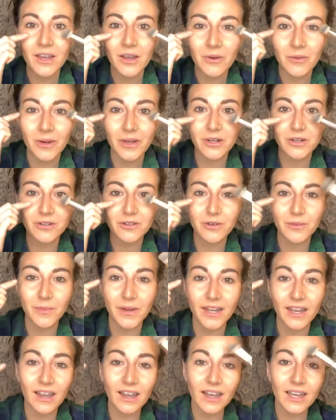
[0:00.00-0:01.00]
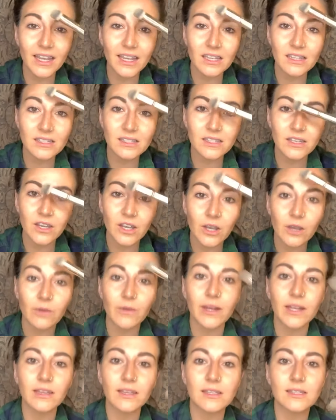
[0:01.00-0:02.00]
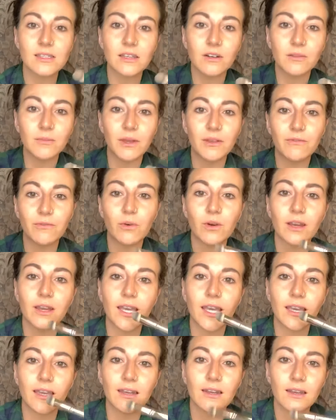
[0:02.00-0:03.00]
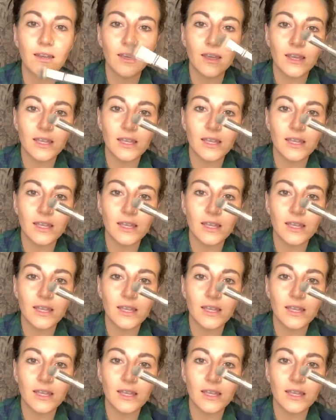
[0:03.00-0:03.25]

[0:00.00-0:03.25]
Right under my eyes, right in the center of my forehead,